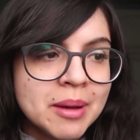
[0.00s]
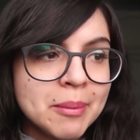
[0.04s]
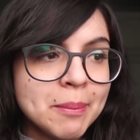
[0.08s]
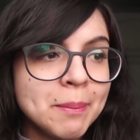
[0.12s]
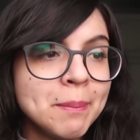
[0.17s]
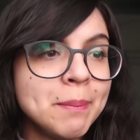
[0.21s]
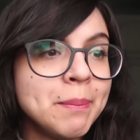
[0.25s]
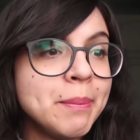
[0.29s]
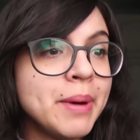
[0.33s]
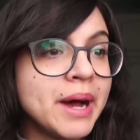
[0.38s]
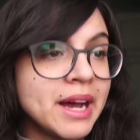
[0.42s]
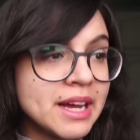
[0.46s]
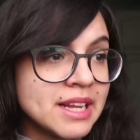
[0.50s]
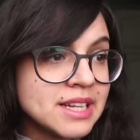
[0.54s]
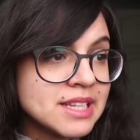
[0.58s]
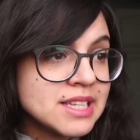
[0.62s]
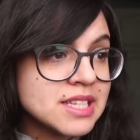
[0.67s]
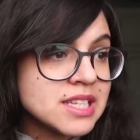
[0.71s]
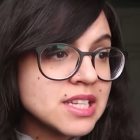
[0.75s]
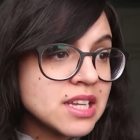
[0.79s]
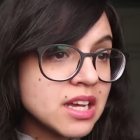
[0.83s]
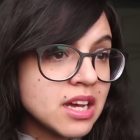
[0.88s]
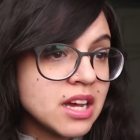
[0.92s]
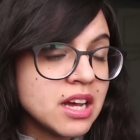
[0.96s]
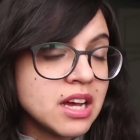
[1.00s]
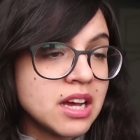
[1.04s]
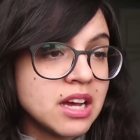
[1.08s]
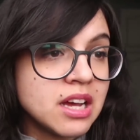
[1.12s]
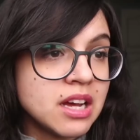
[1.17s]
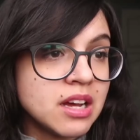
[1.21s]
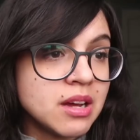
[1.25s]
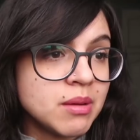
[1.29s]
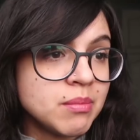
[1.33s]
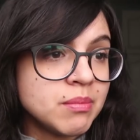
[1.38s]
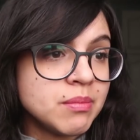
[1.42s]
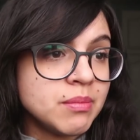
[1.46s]
but
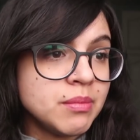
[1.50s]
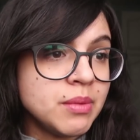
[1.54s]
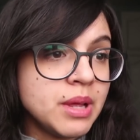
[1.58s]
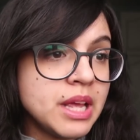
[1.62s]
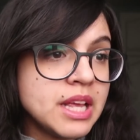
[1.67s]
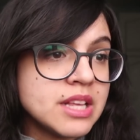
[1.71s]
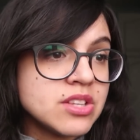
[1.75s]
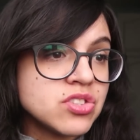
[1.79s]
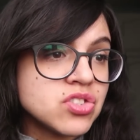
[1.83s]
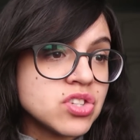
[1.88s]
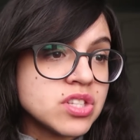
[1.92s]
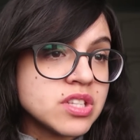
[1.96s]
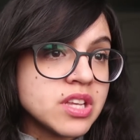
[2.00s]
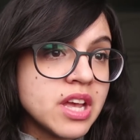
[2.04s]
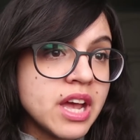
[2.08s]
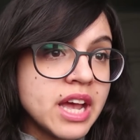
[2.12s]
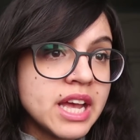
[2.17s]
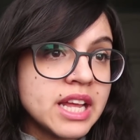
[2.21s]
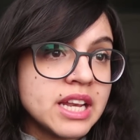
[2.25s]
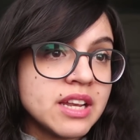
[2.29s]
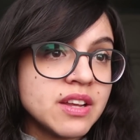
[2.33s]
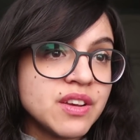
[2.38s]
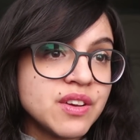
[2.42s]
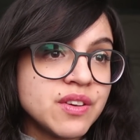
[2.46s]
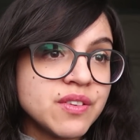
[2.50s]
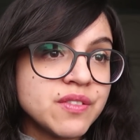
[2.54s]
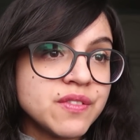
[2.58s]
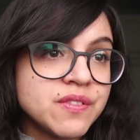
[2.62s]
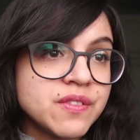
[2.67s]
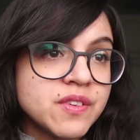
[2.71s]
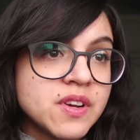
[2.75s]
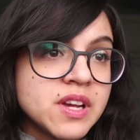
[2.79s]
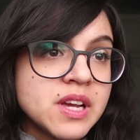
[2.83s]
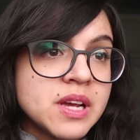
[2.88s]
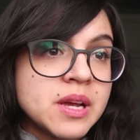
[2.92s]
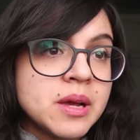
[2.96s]
it's just kind
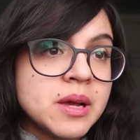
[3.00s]
of